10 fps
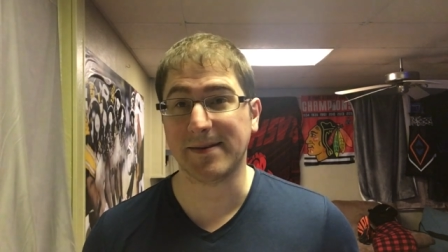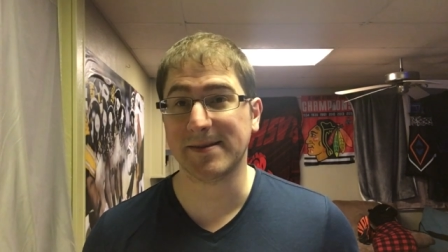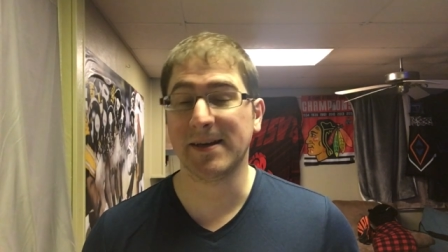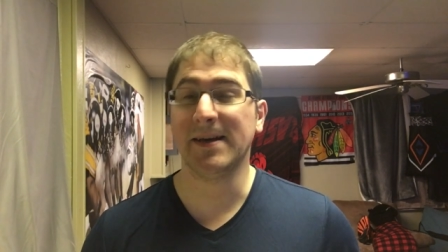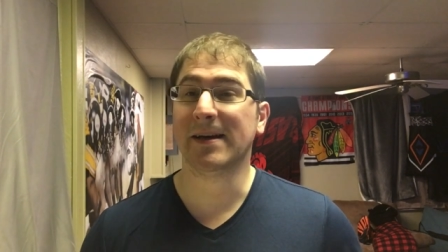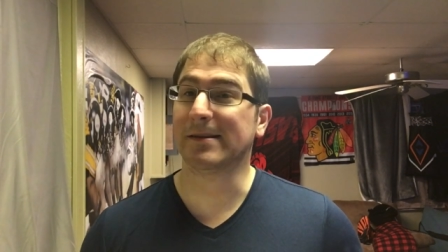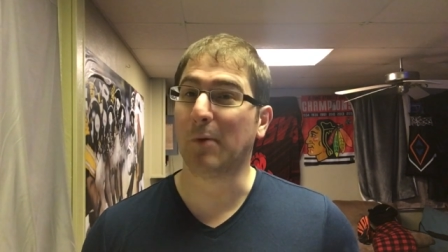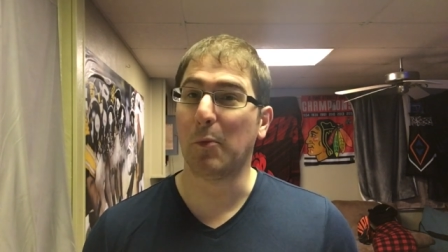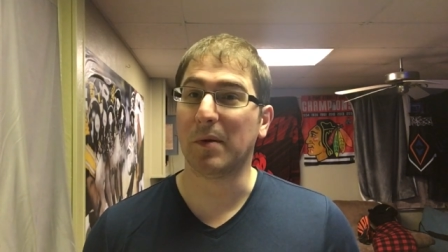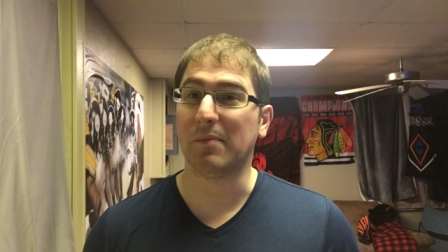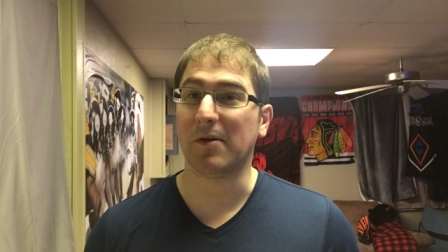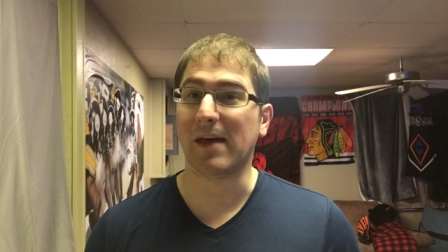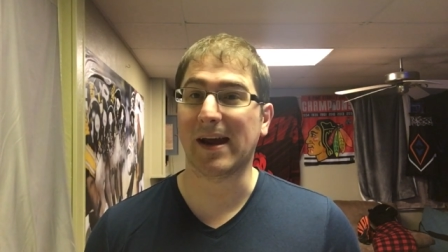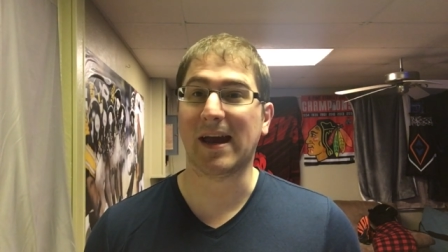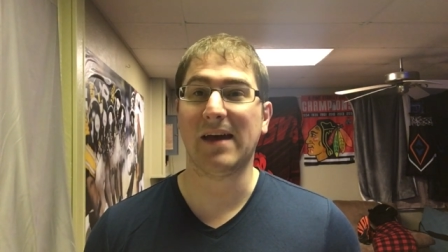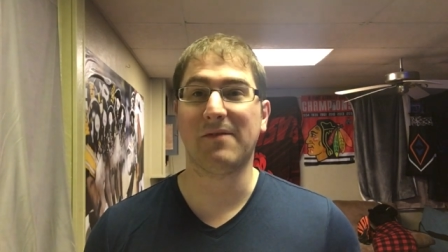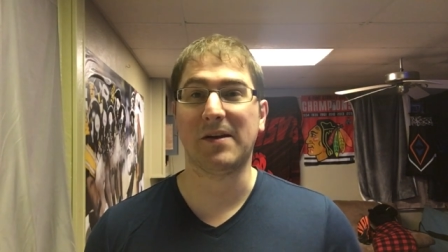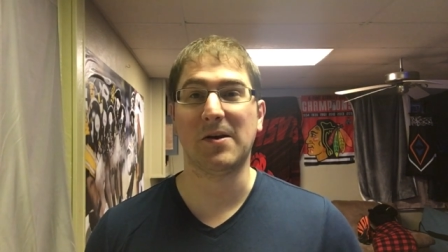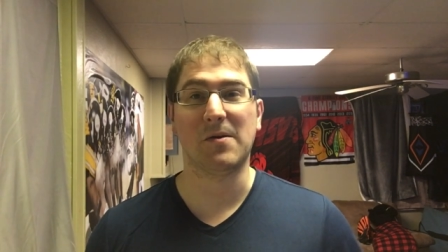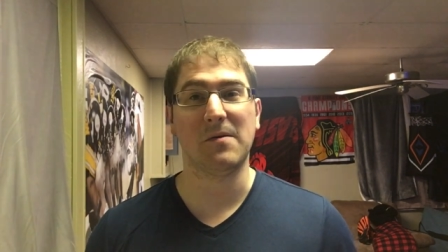So I'm hoping to pull that guy. If I
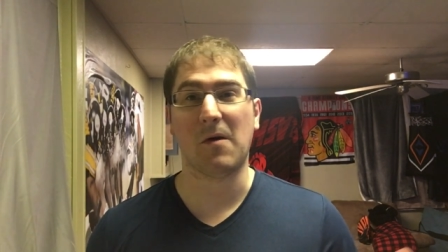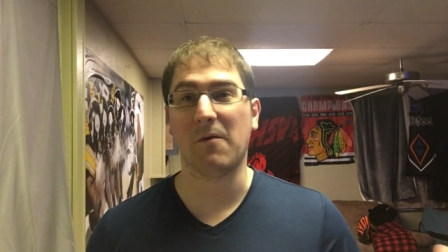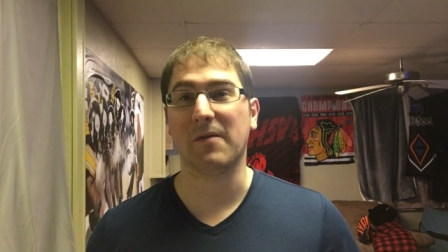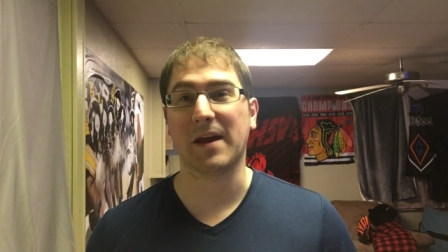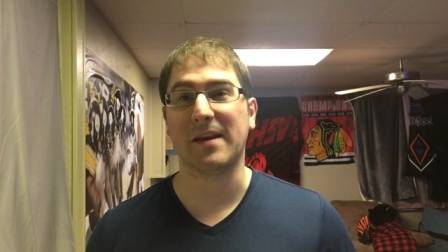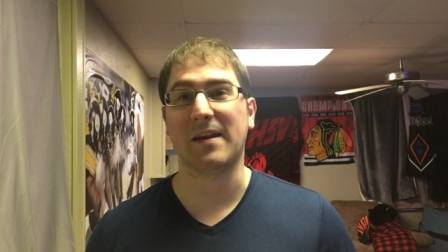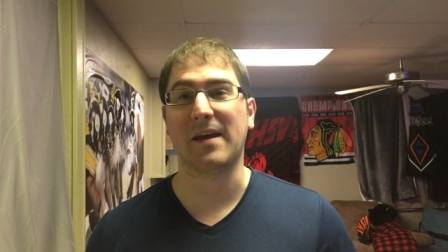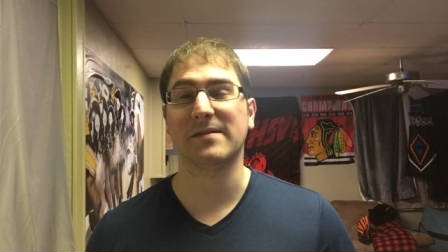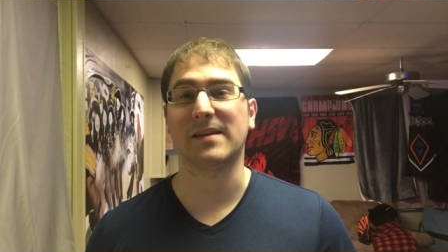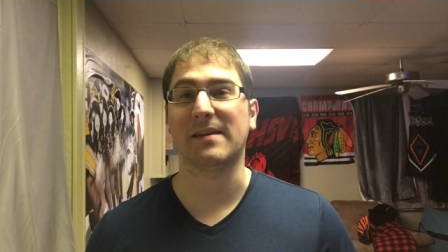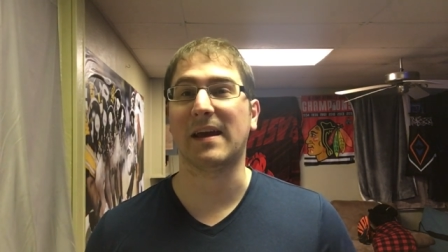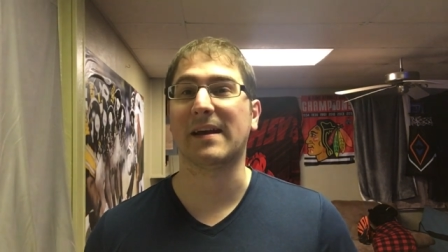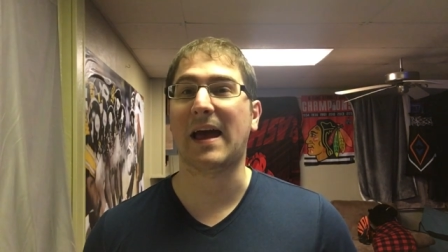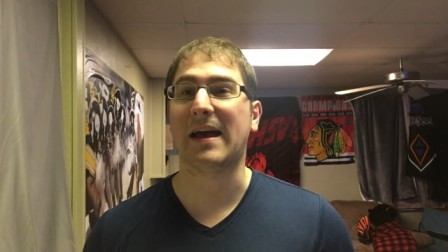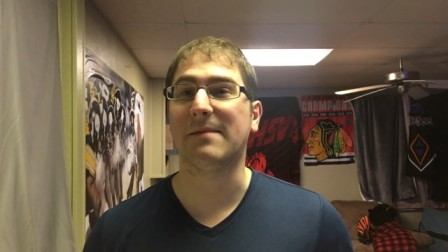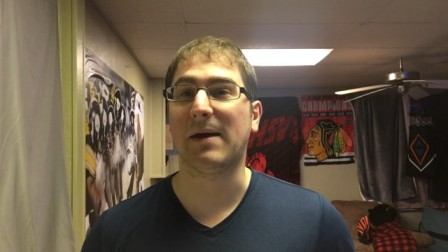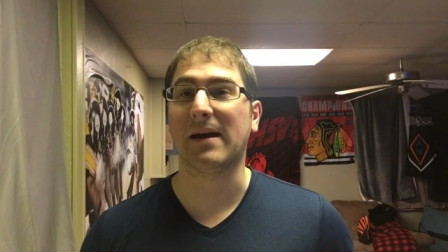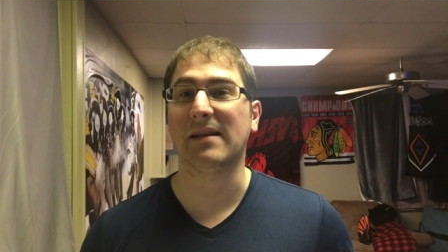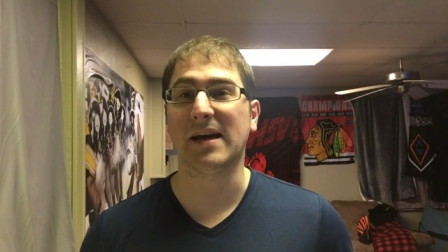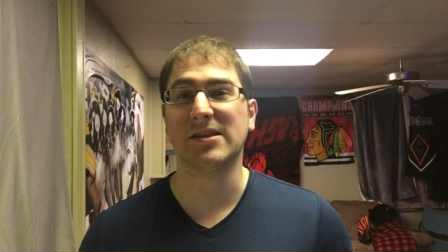don't, hopefully get a nice hit that I can add to my
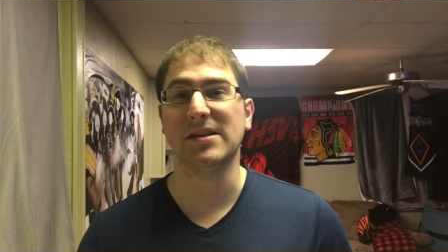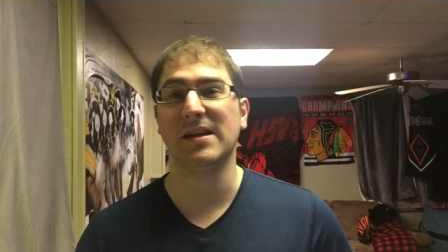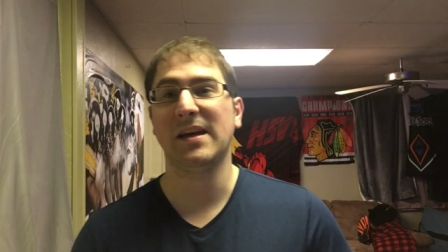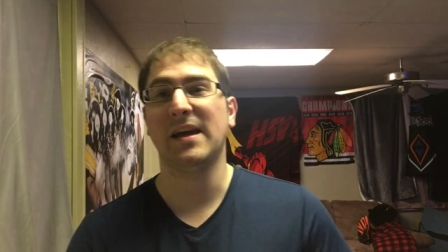collection.